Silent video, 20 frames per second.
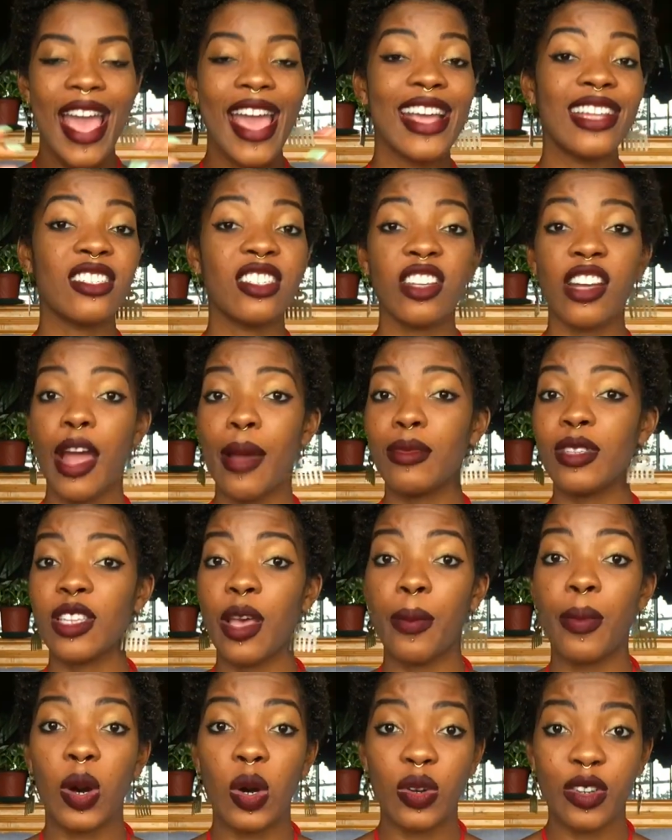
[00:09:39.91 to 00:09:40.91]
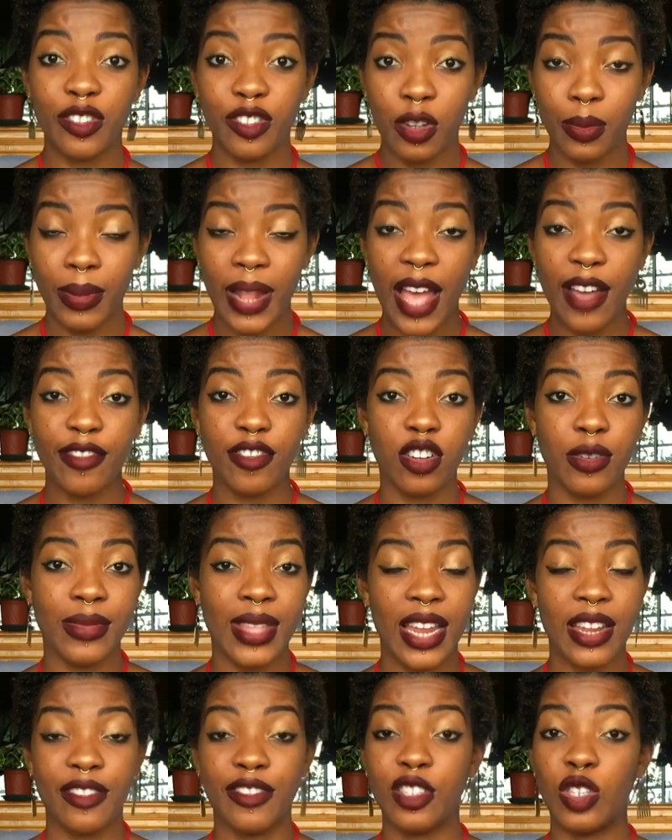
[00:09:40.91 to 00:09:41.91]
Instagram is a powerful platform
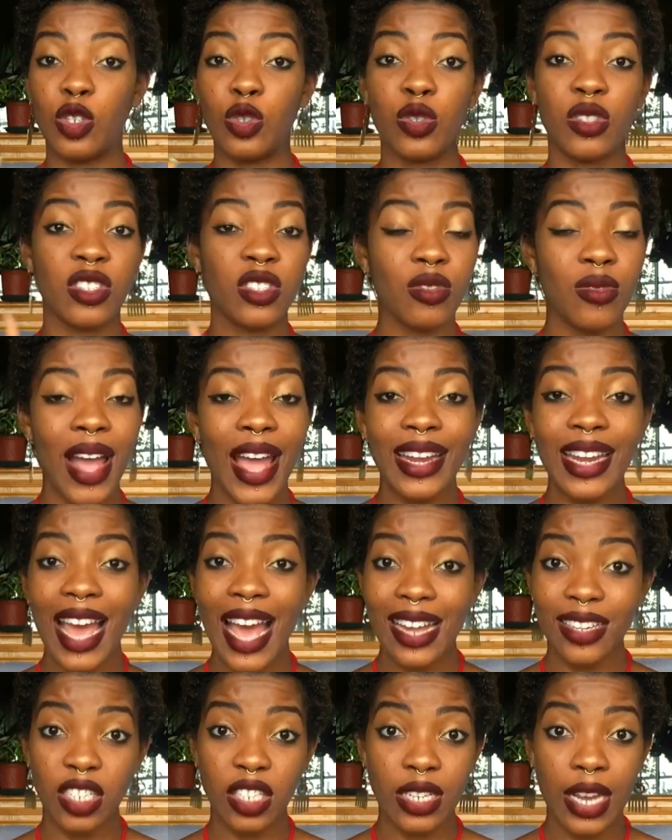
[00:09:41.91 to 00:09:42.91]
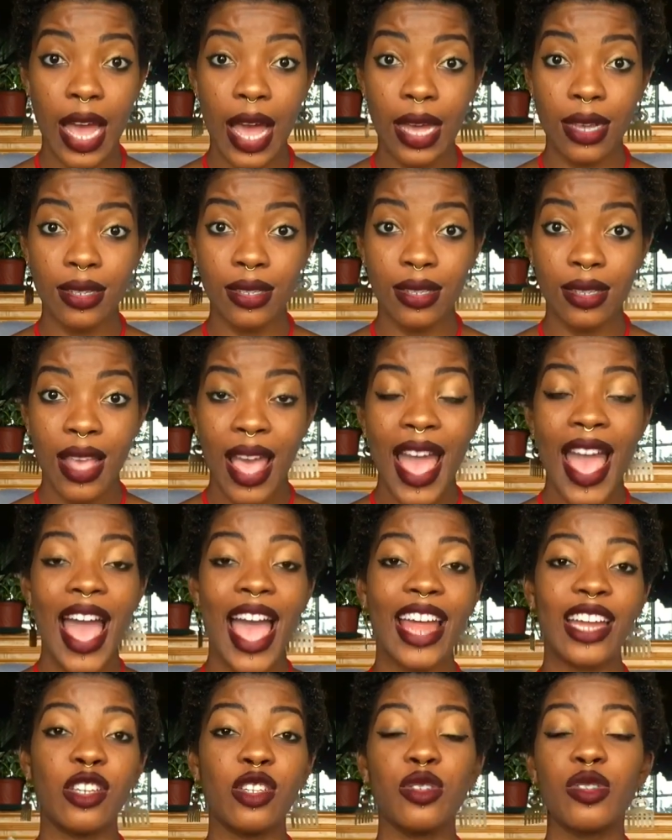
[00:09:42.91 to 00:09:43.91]
that if you use the right hashtags
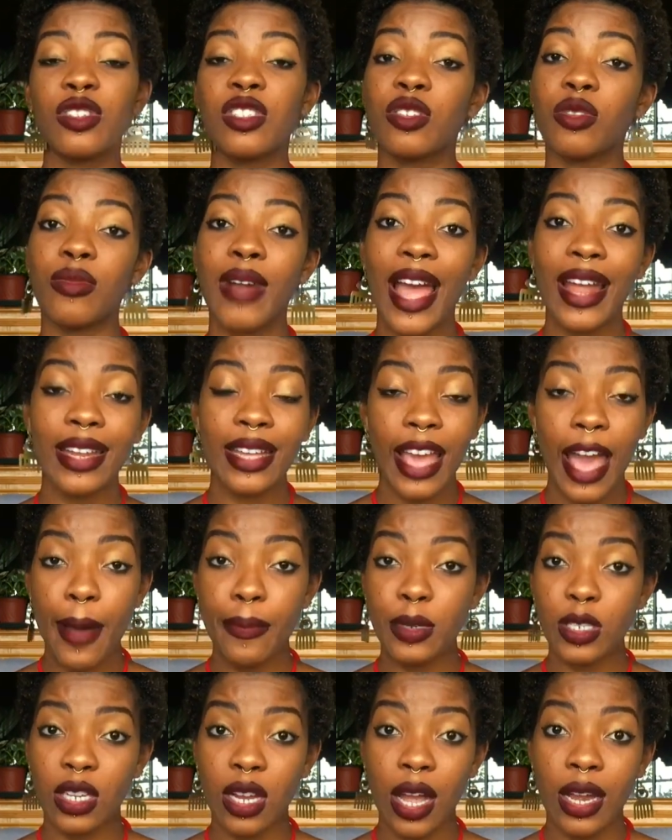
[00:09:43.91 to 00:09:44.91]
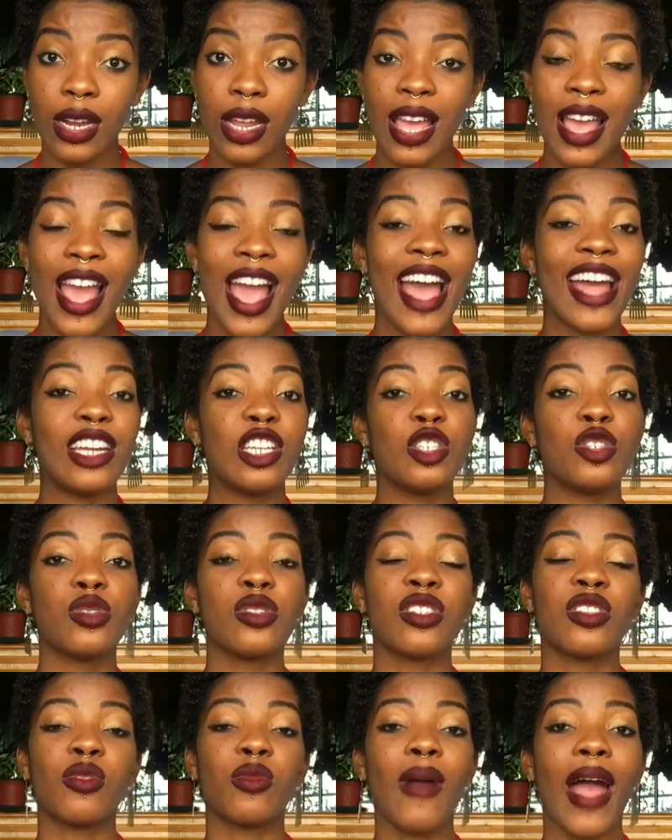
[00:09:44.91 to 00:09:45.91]
and use the right caption and
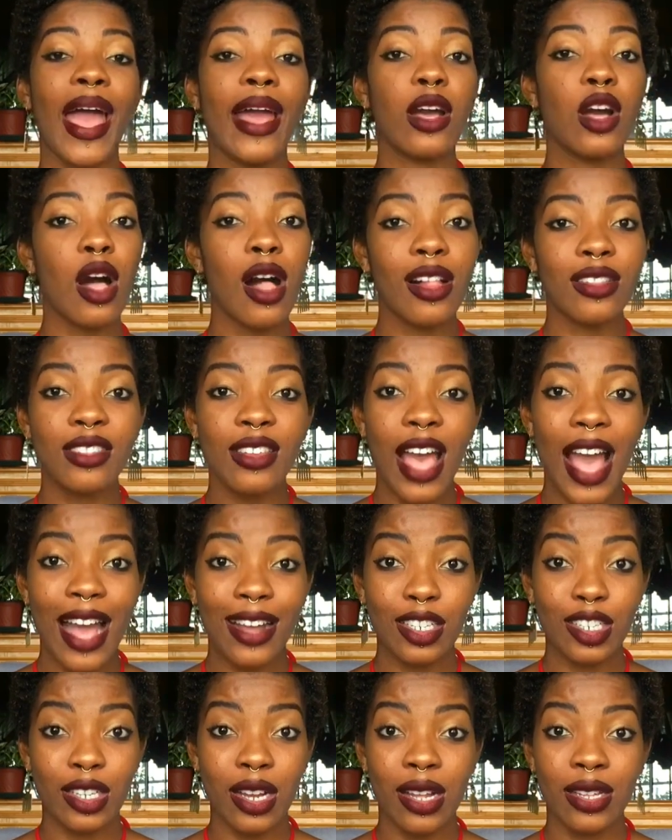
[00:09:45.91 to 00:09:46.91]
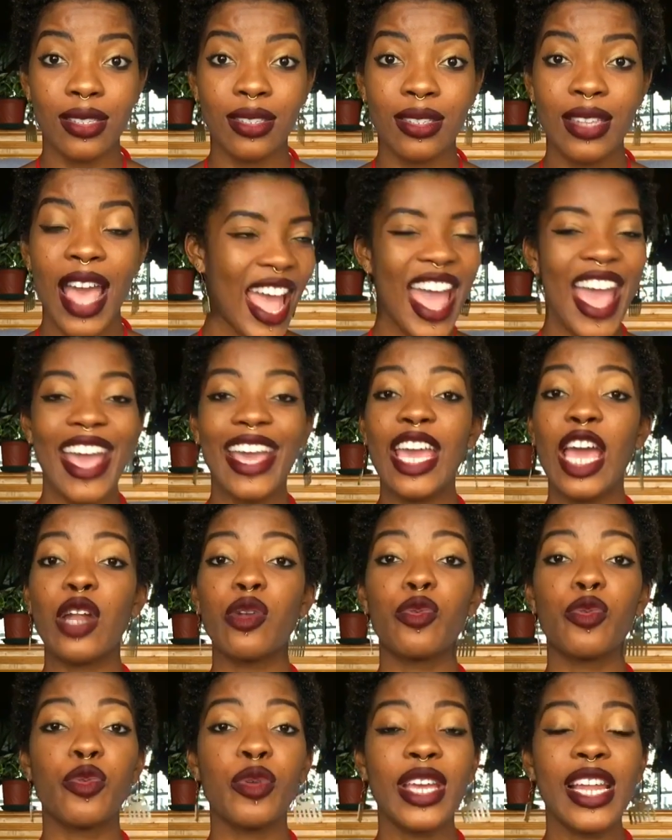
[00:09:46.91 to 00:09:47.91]
use the right call to actions, it
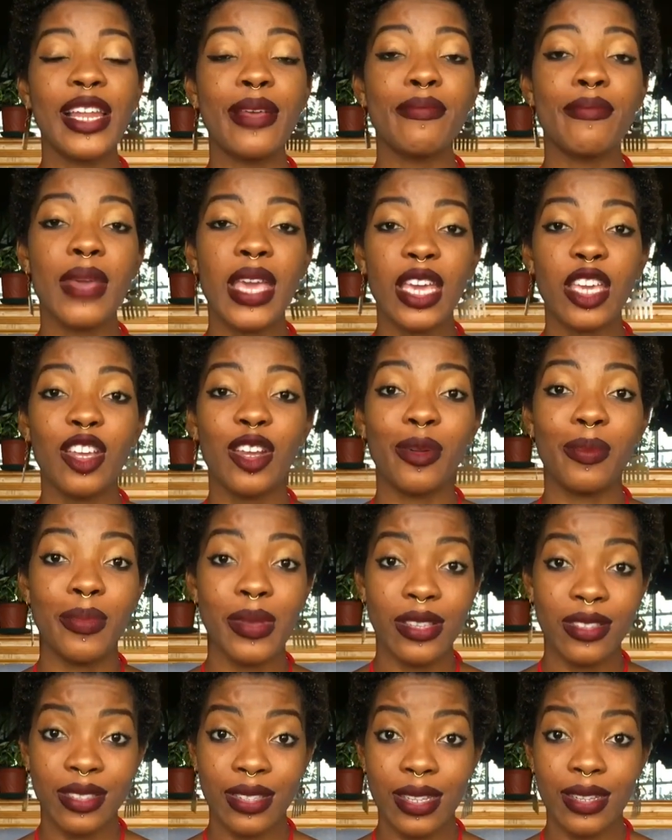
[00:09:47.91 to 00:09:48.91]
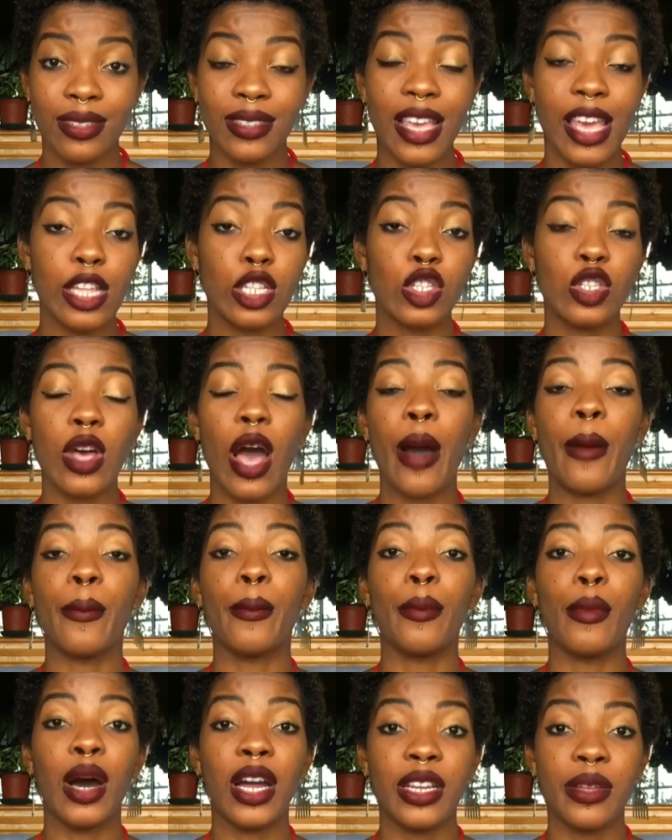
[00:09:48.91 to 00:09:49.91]
can really make your business into a
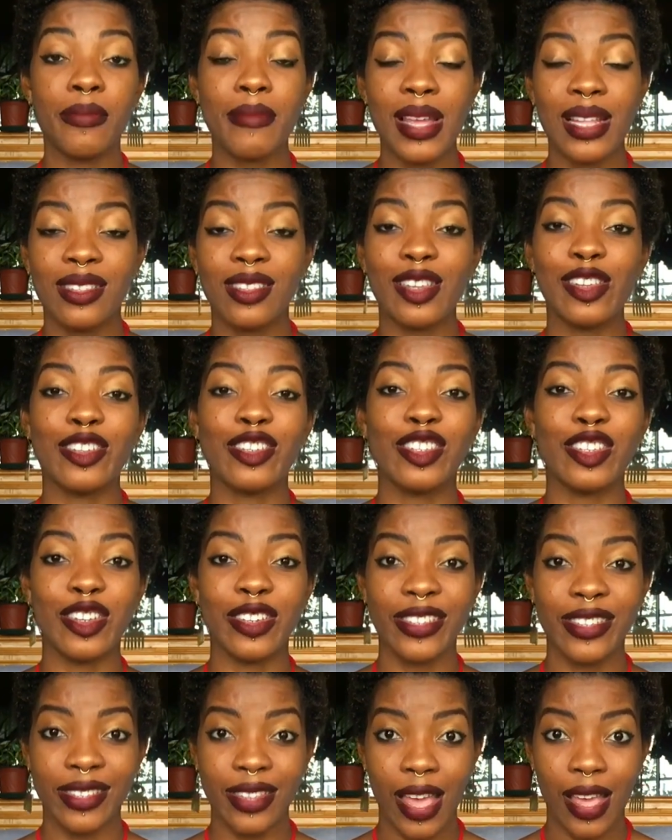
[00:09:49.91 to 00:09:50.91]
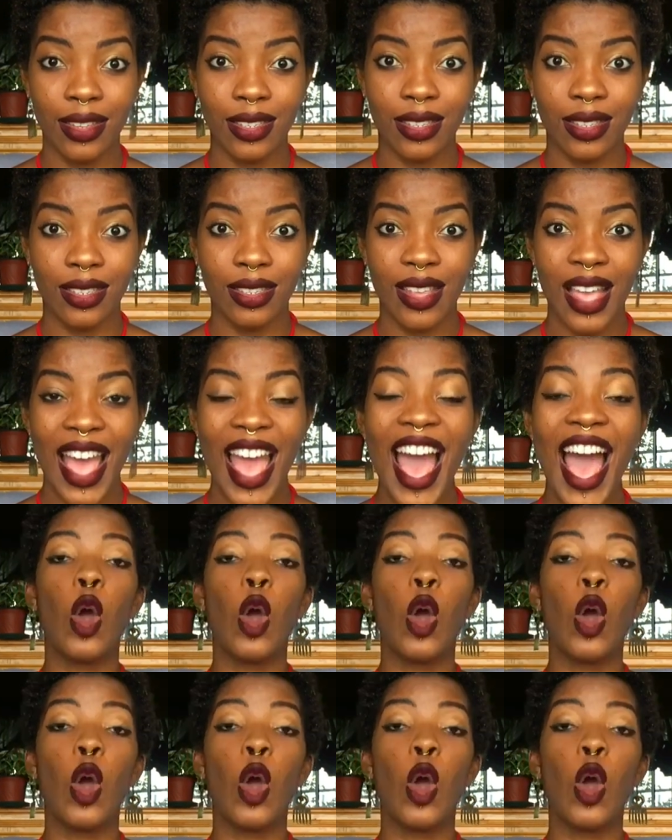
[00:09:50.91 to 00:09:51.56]
monumental success.